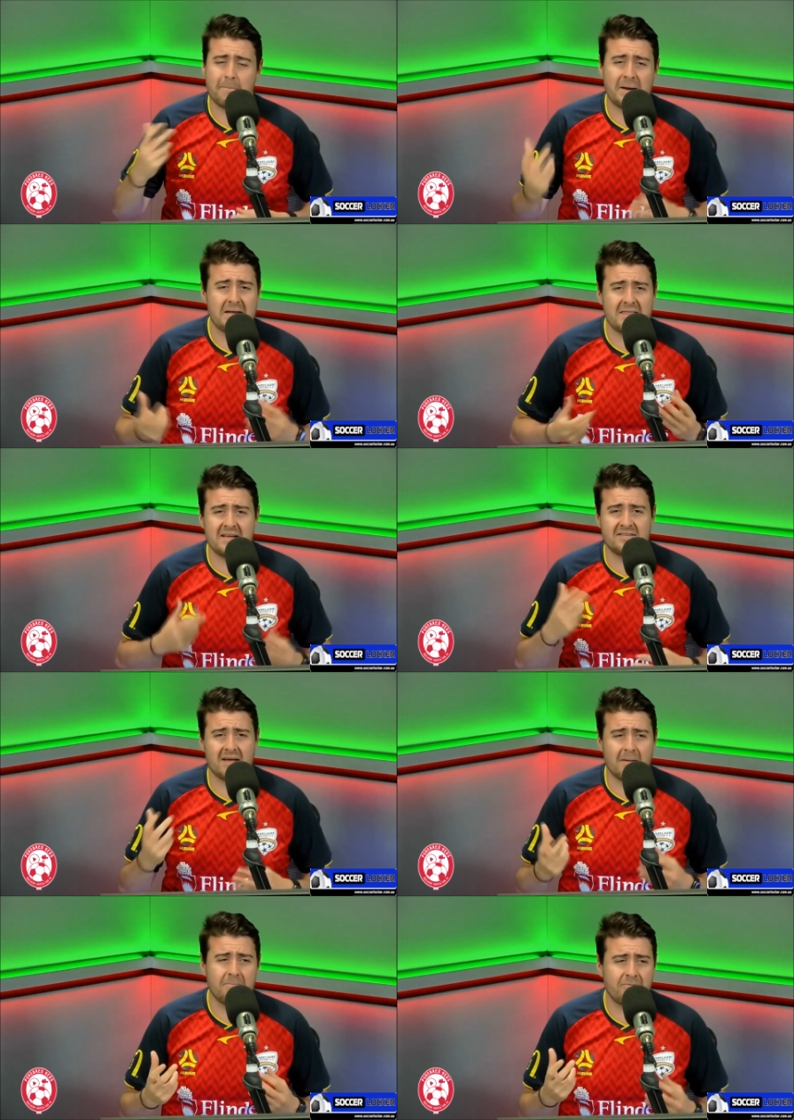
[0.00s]
beat things
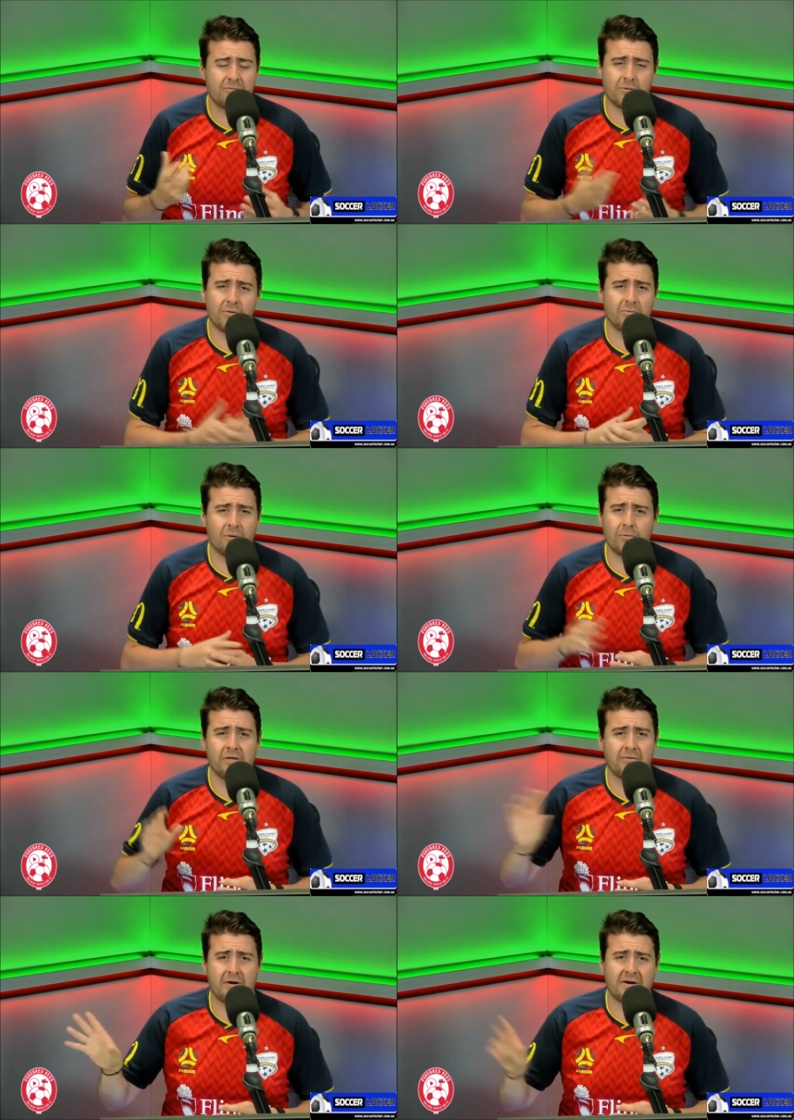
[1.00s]
up for all
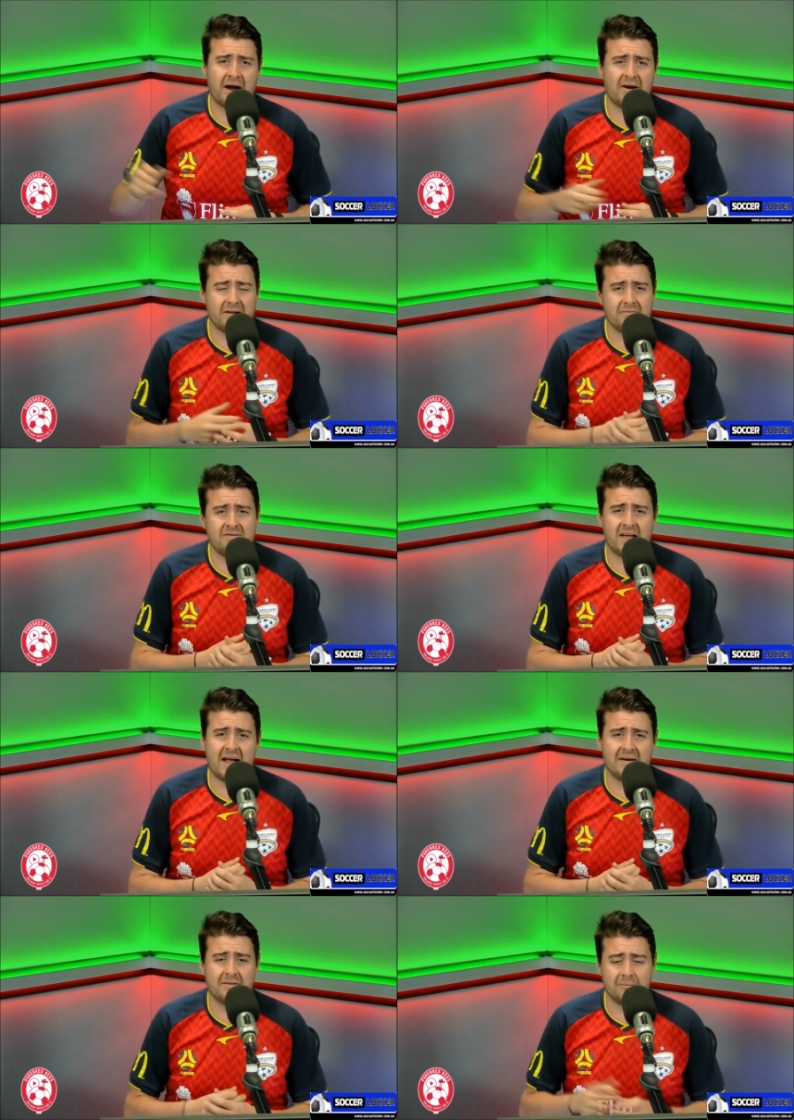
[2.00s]
their own narratives.
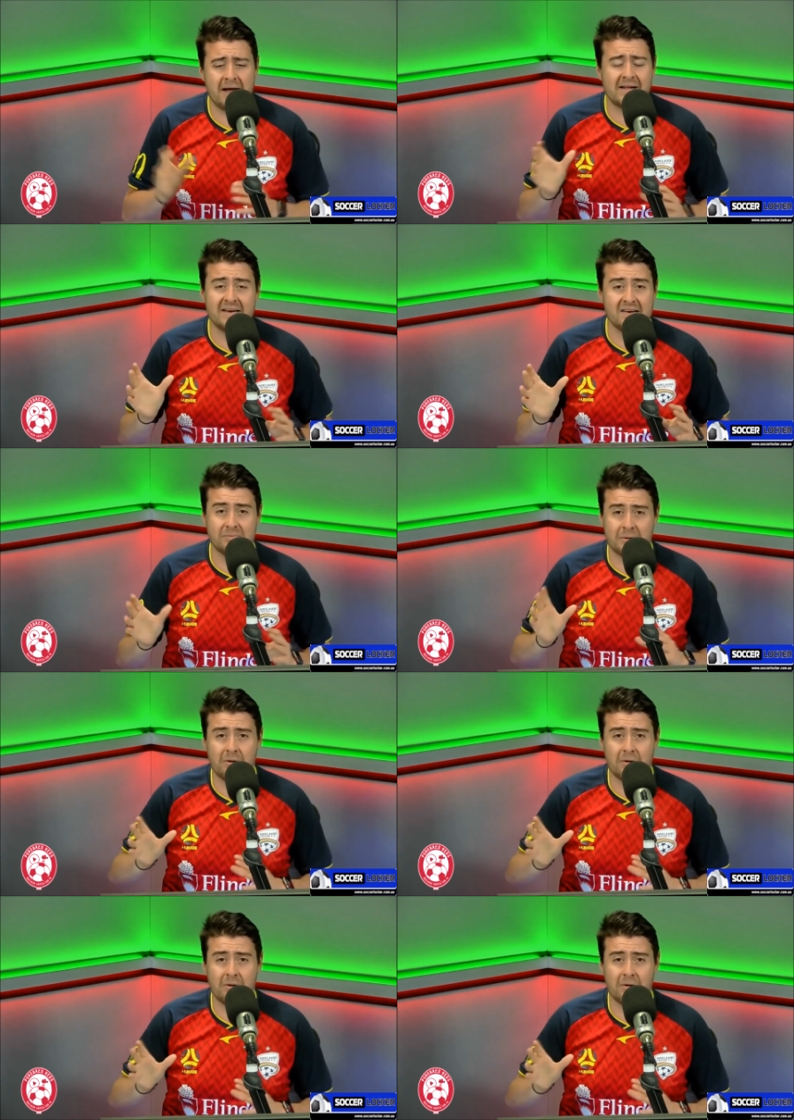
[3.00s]
And the reality is, we're